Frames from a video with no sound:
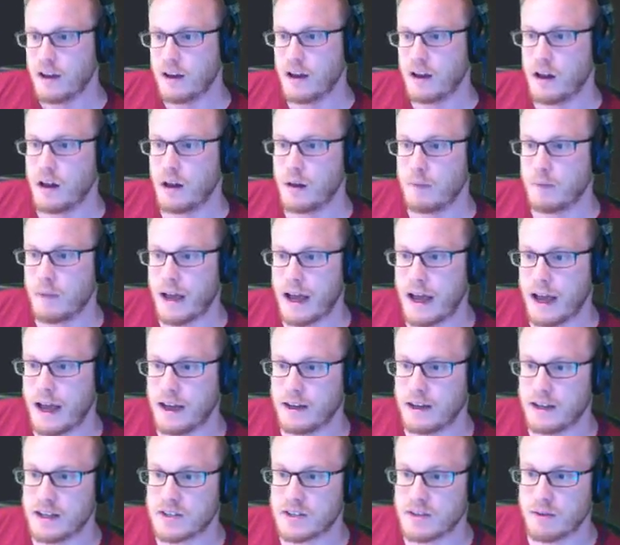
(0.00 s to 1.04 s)

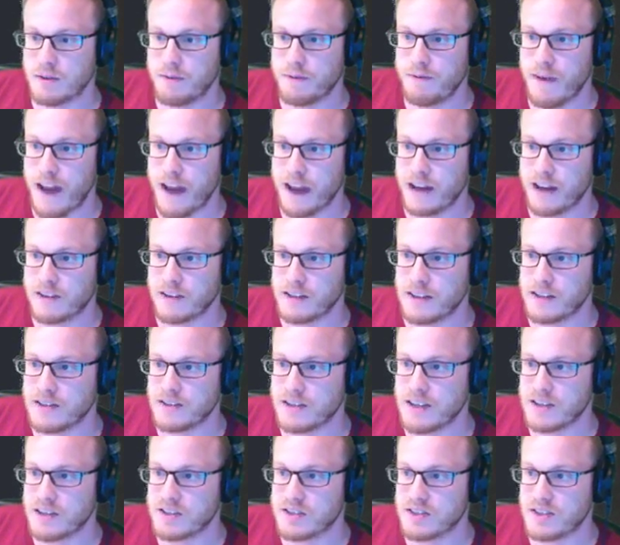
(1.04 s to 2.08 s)
and its effect is
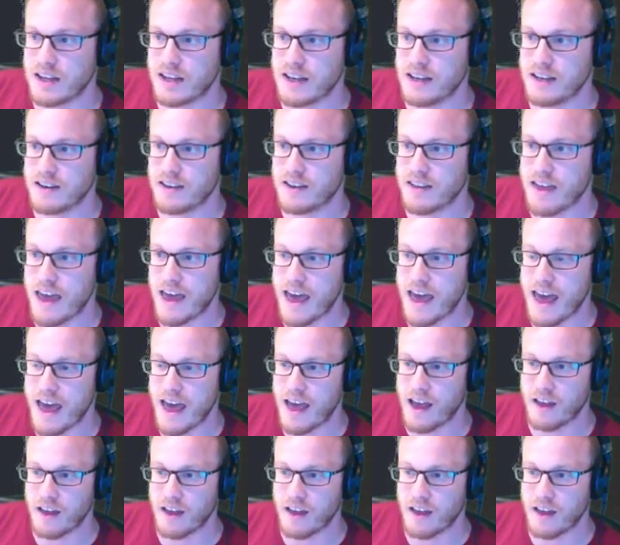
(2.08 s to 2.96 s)
this state there.